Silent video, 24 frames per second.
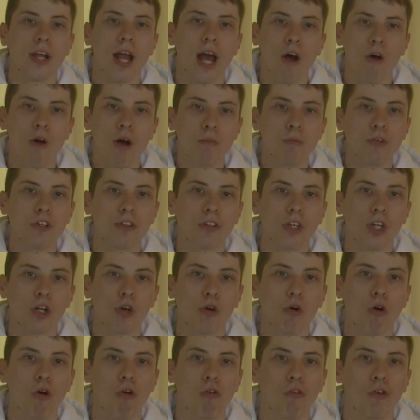now I'm just going
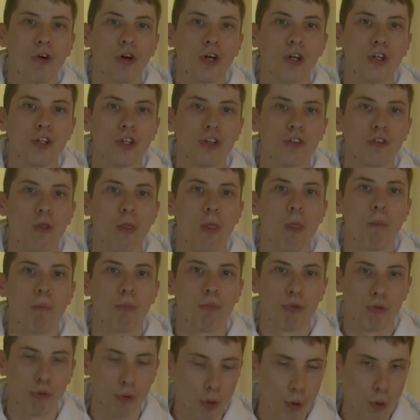to go over just the
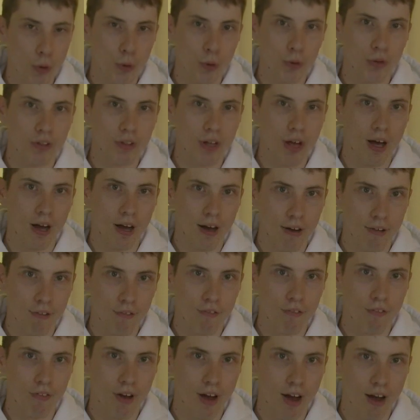pros
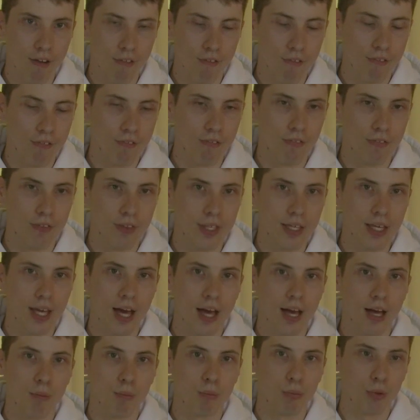of
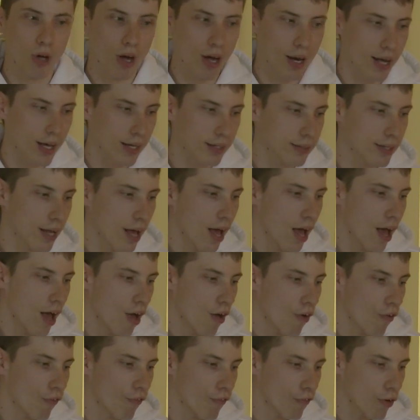the product.
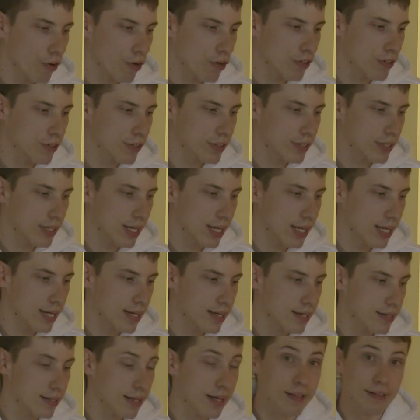First
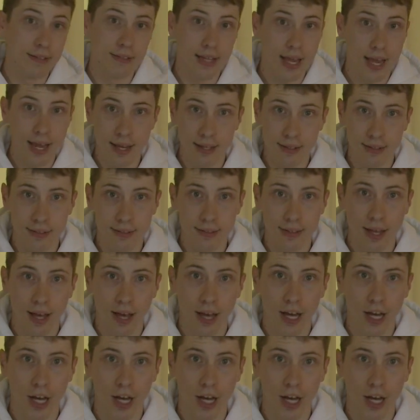is taste.